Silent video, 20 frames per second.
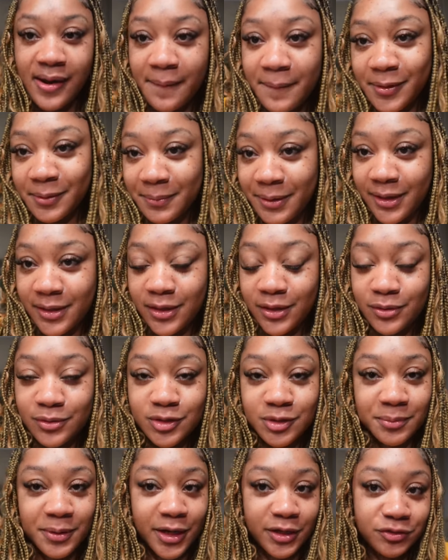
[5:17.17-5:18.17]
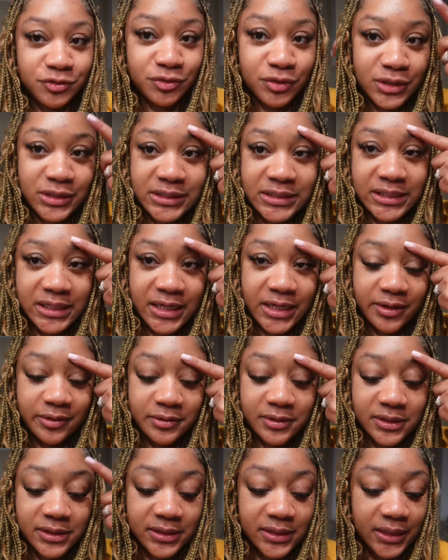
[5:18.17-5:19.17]
But I'm gonna have to do some extra
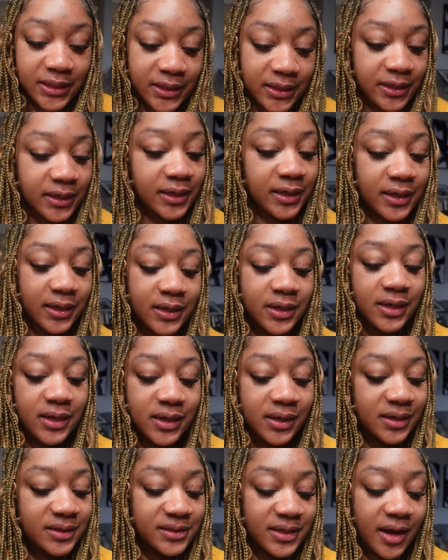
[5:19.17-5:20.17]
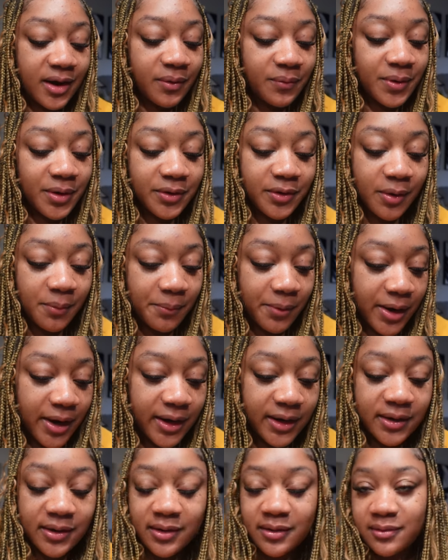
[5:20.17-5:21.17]
TLC, because I don't want no
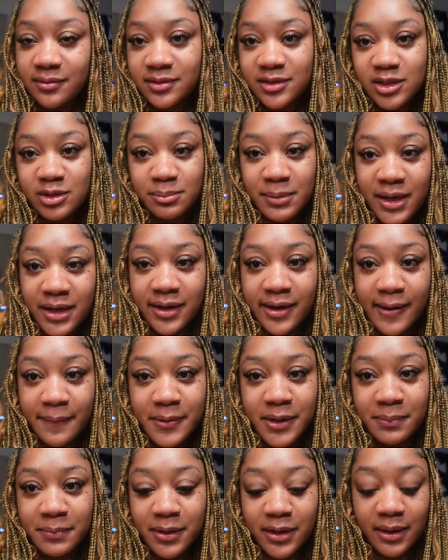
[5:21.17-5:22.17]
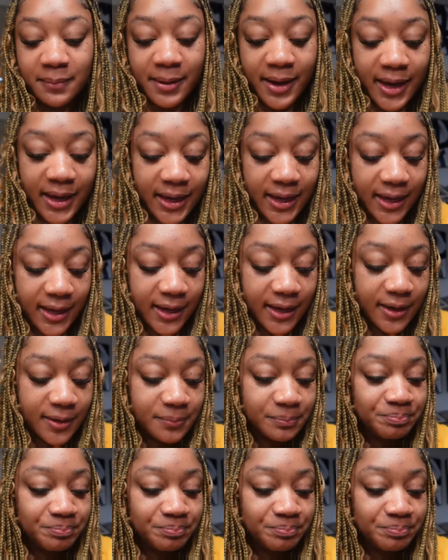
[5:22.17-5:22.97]
Marc smack dab in the middle of my head.